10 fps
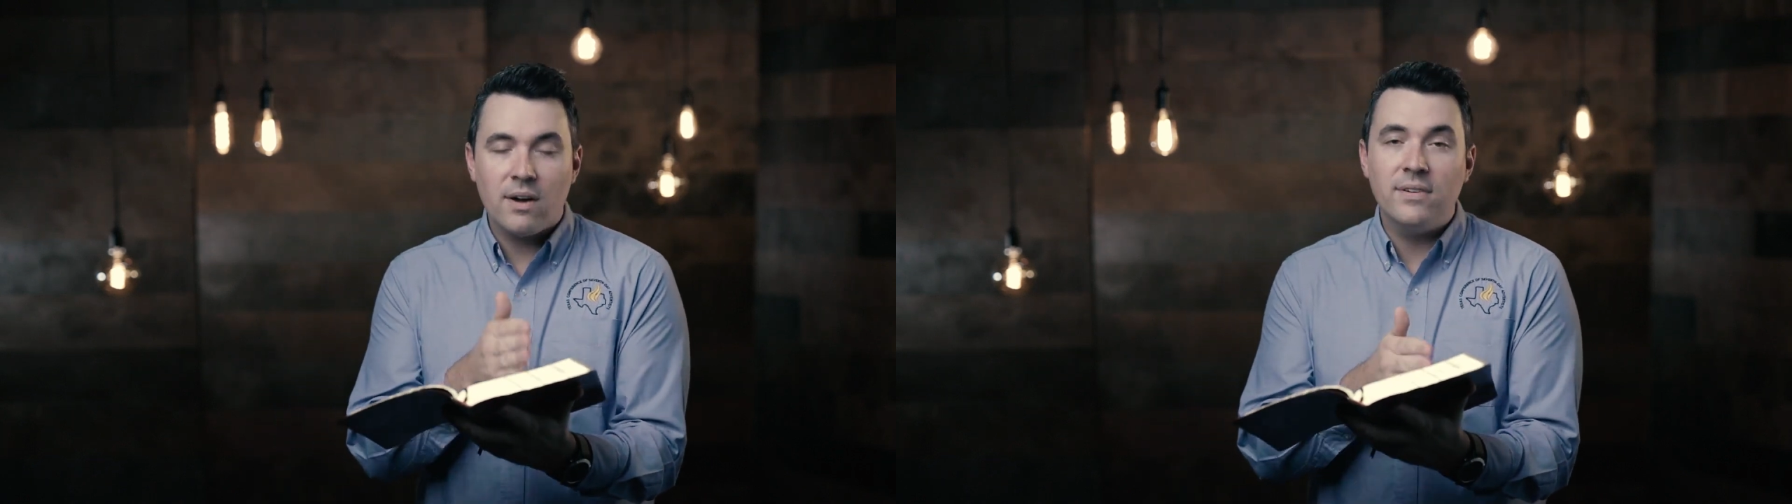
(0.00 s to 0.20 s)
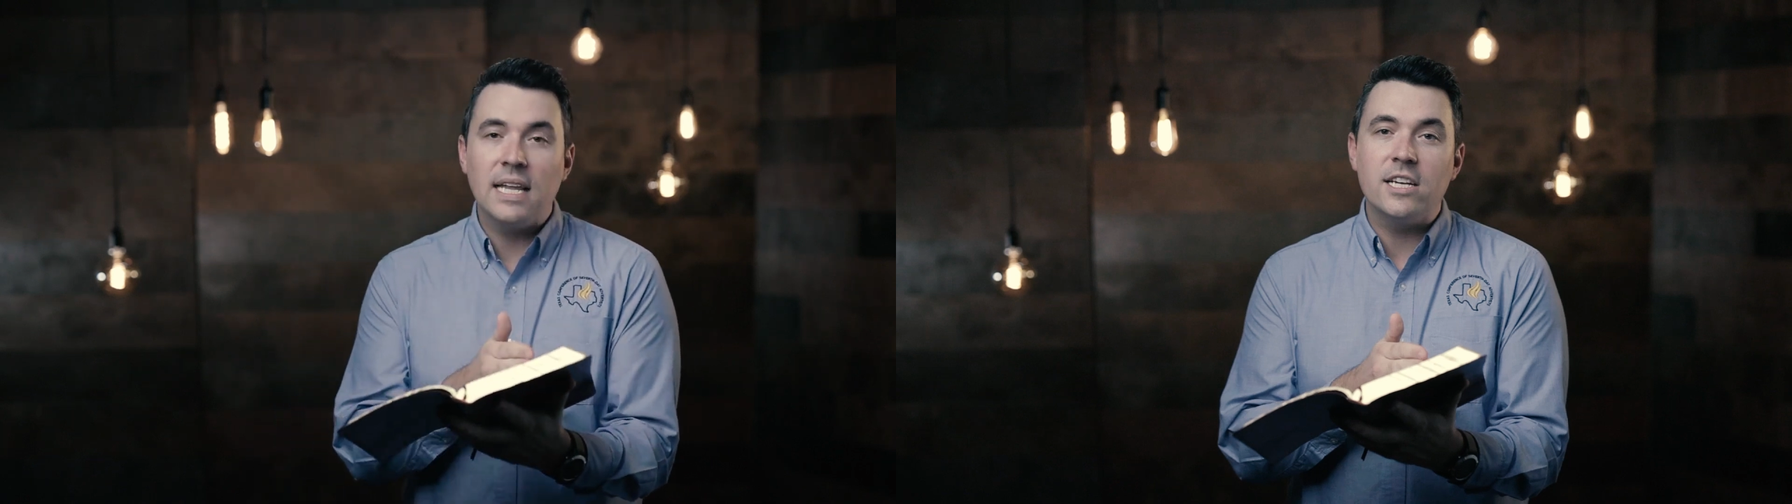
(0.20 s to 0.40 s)

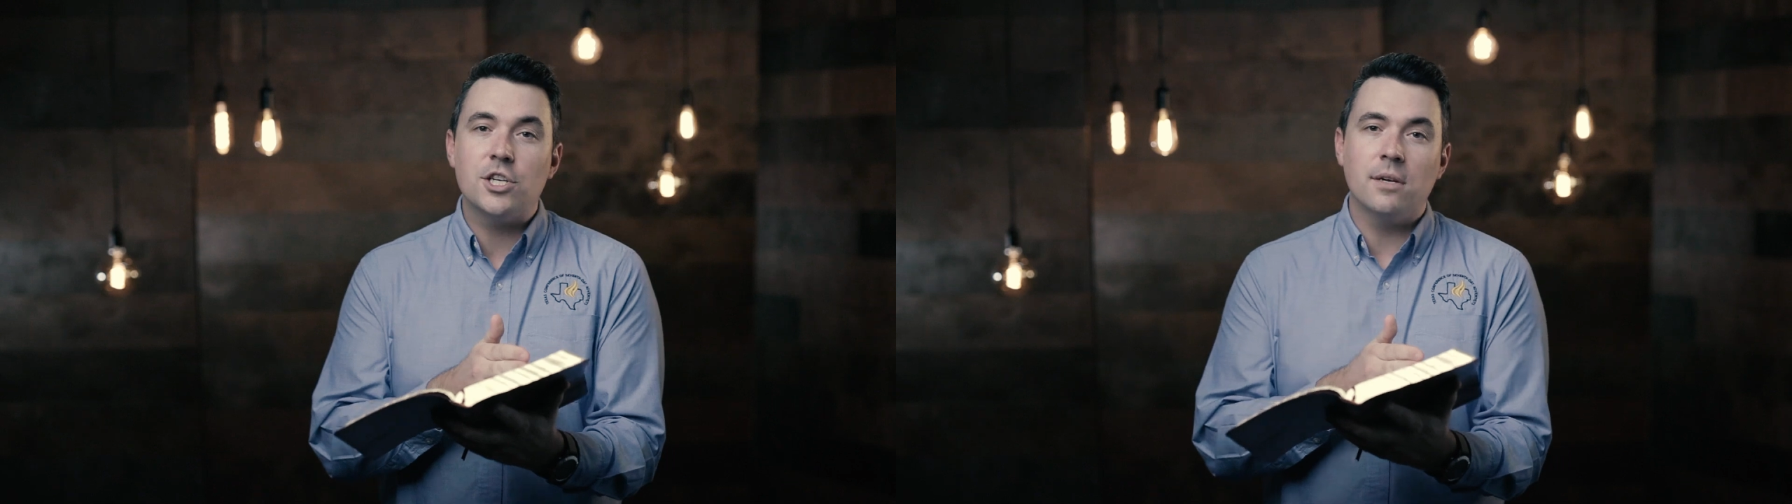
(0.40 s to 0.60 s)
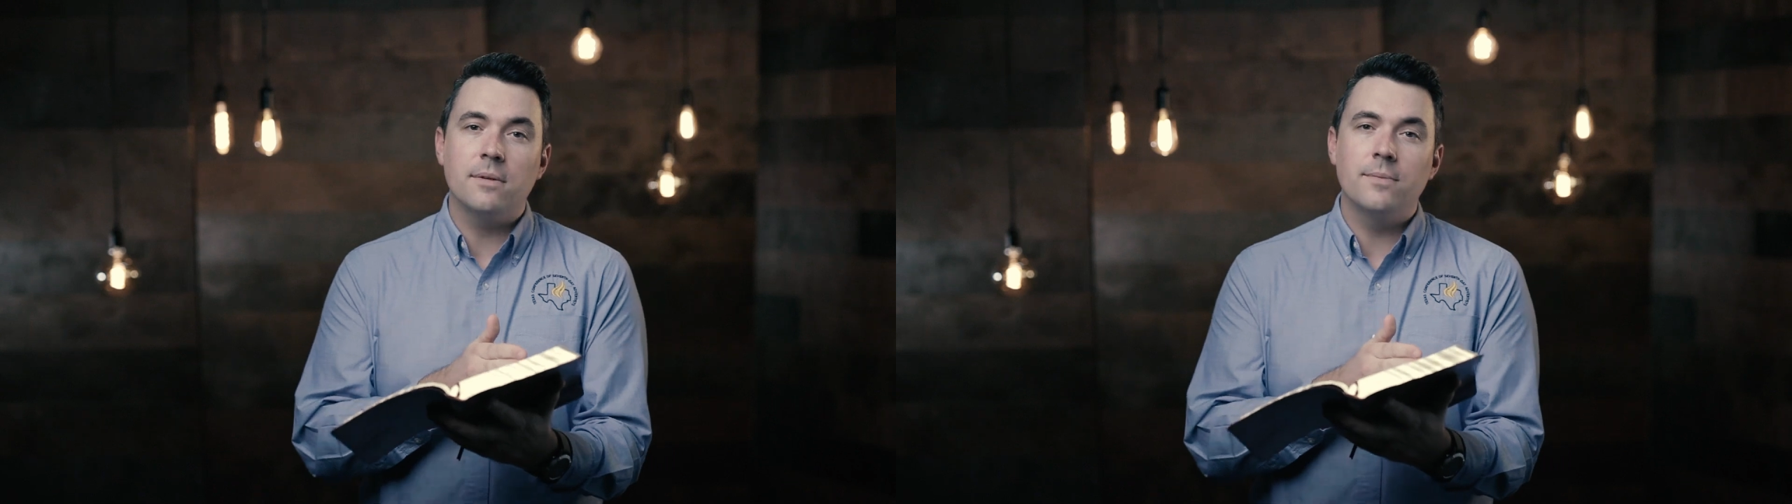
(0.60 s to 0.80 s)

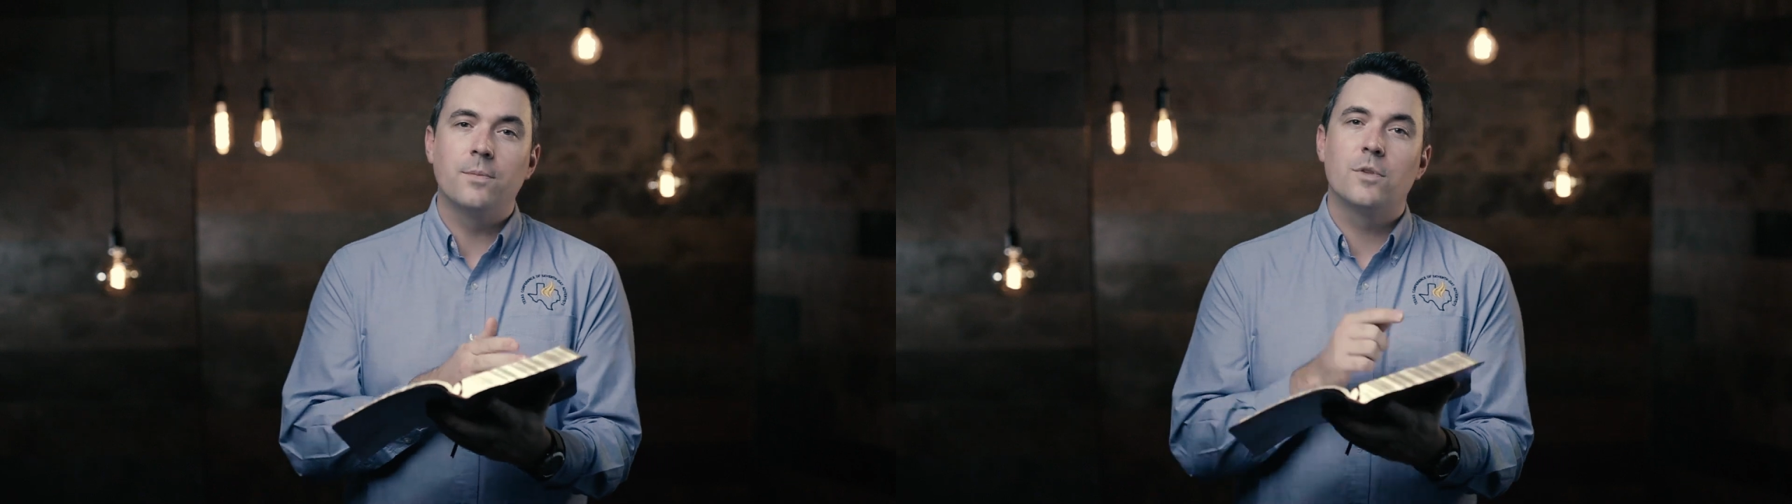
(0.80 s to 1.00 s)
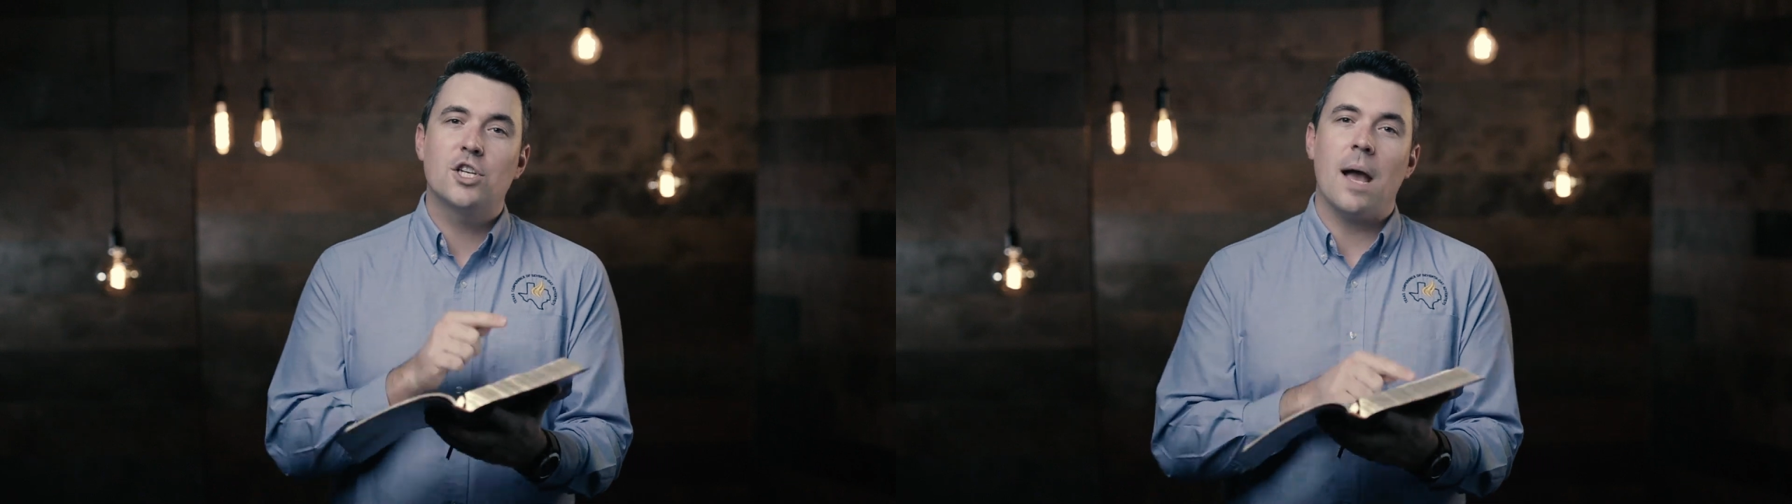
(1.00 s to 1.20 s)
Revelation,
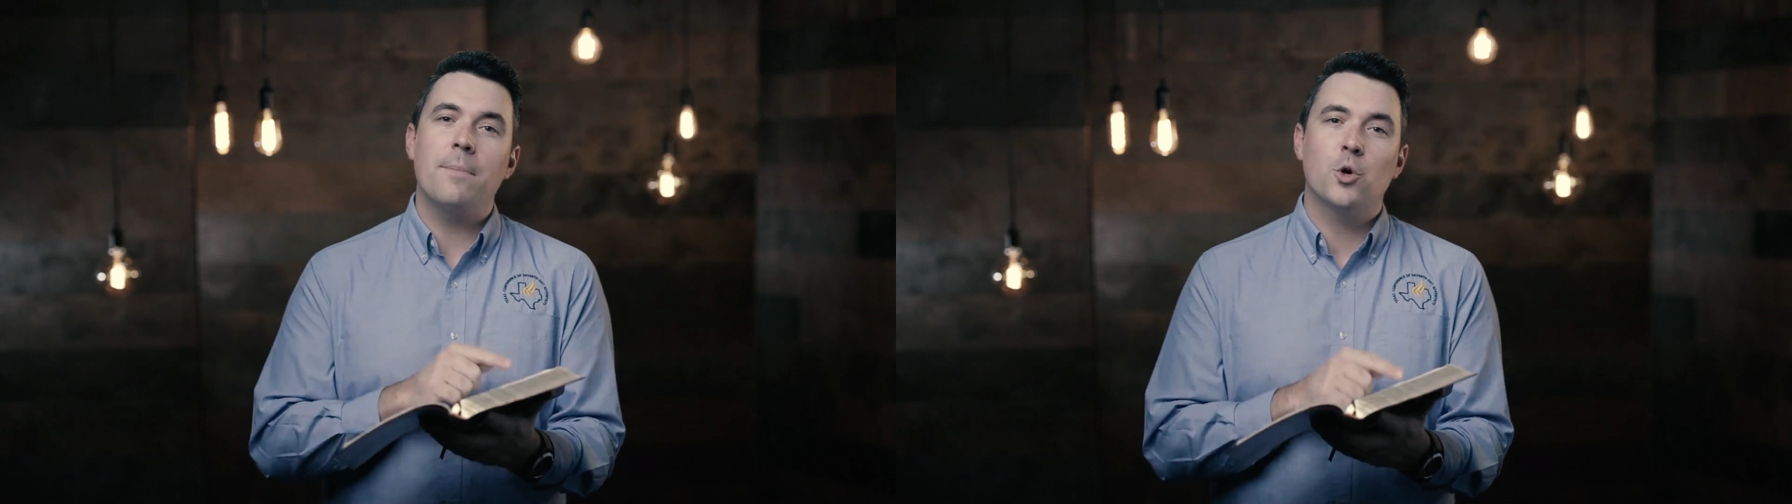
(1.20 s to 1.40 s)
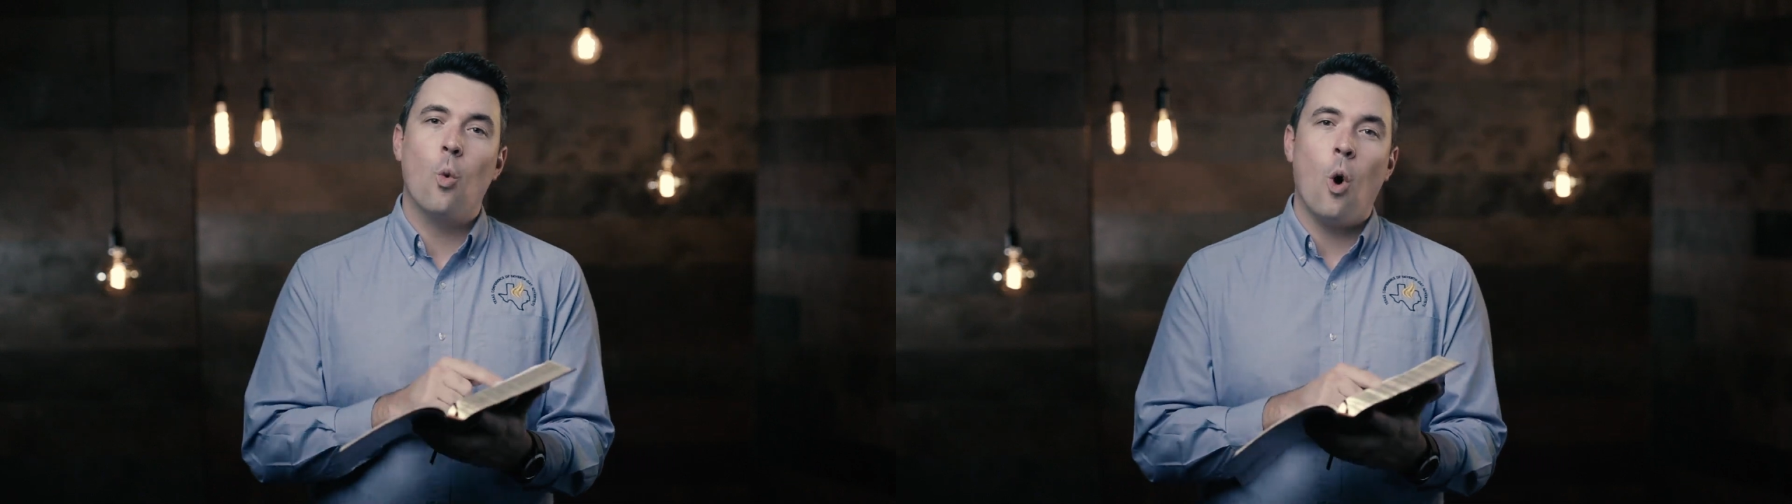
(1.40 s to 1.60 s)

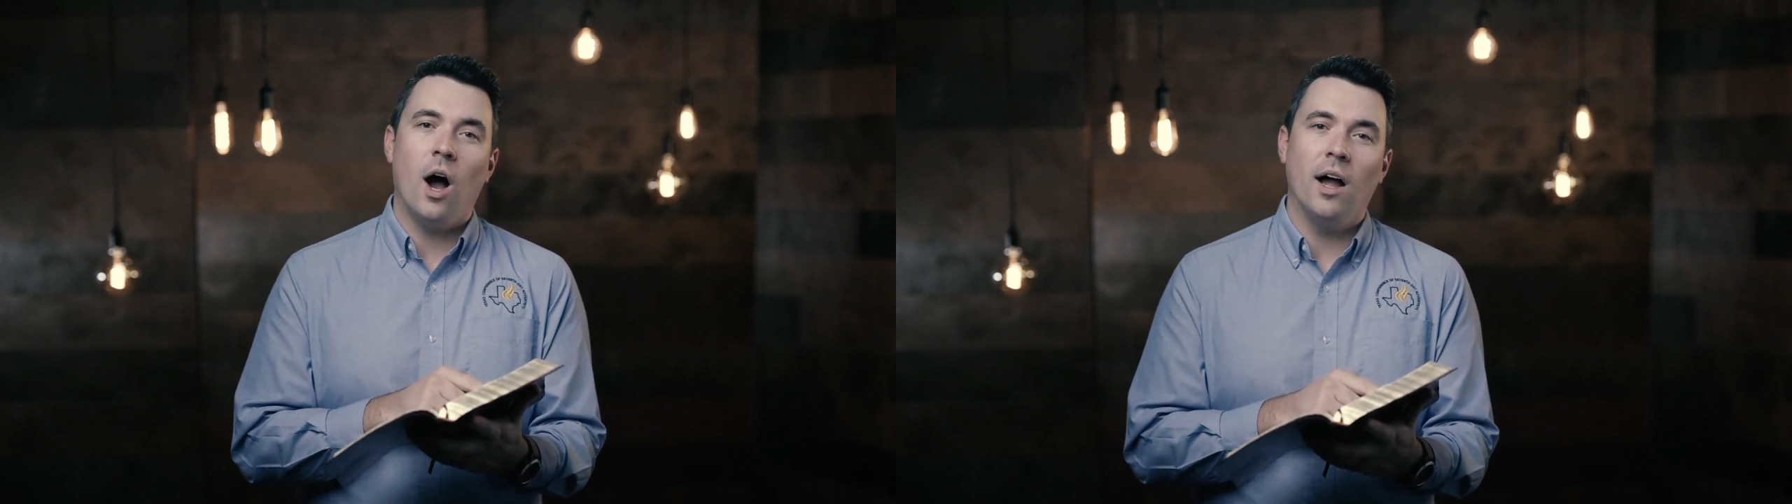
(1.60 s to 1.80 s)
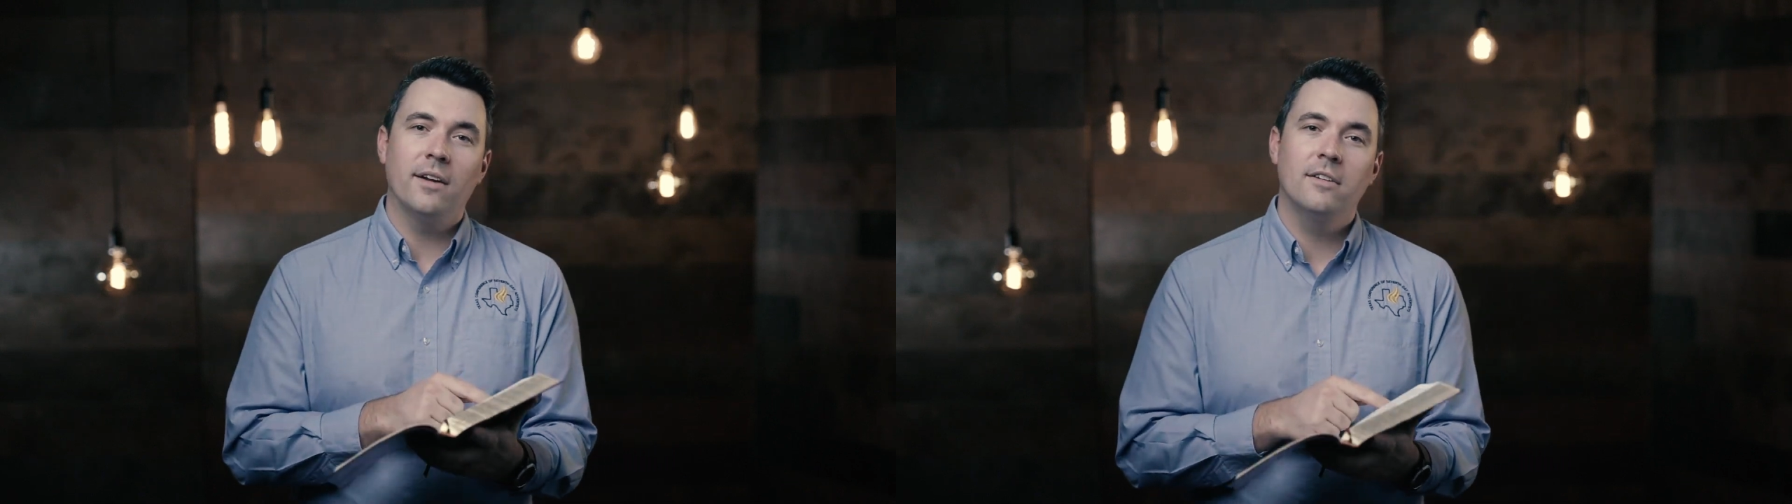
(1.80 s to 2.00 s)
chapter
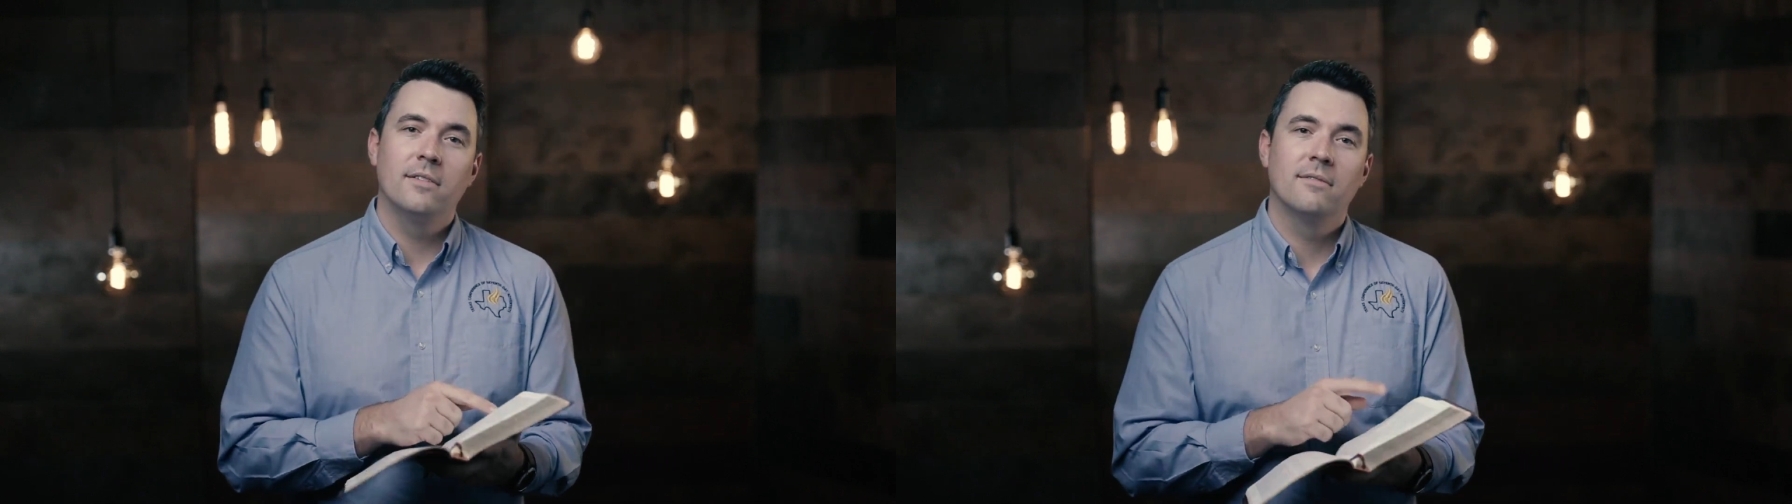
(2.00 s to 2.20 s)
1,